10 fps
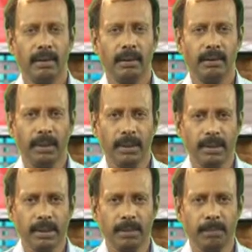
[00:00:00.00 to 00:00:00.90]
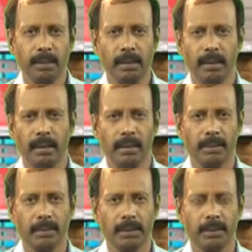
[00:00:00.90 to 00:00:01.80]
In very simple
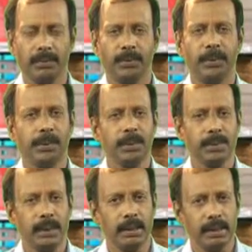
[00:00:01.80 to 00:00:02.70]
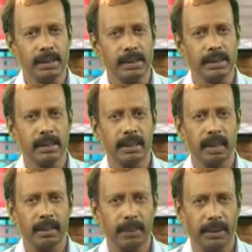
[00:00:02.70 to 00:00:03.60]
terms, photosynthesis
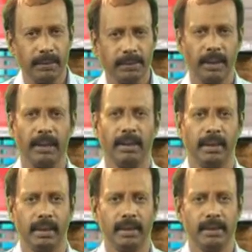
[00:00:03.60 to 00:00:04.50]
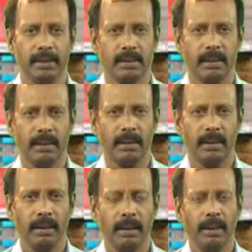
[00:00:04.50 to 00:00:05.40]
can be defined as
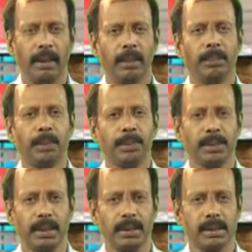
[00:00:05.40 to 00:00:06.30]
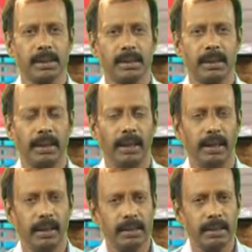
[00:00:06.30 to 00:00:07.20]
a process.
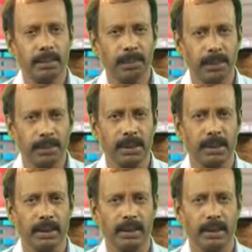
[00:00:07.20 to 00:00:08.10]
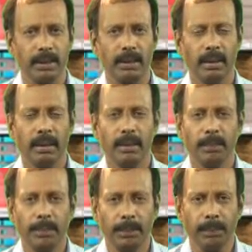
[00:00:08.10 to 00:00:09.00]
It is a process
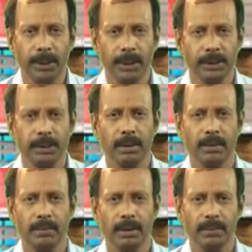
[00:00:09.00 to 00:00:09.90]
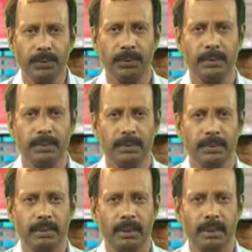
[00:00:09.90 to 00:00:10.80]
of preparation of the food
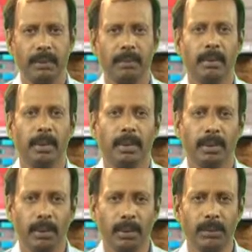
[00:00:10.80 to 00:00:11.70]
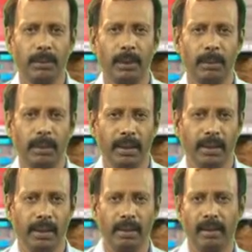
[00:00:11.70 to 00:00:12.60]
by the chlorophyll
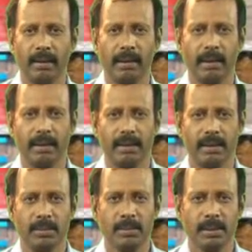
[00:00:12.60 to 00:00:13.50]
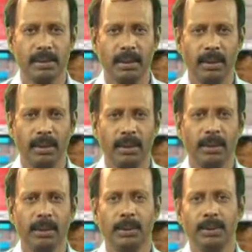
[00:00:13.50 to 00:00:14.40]
bearing organisms
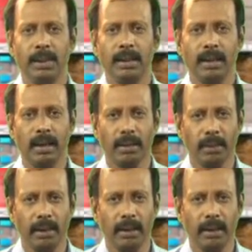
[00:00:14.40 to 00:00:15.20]
using carbon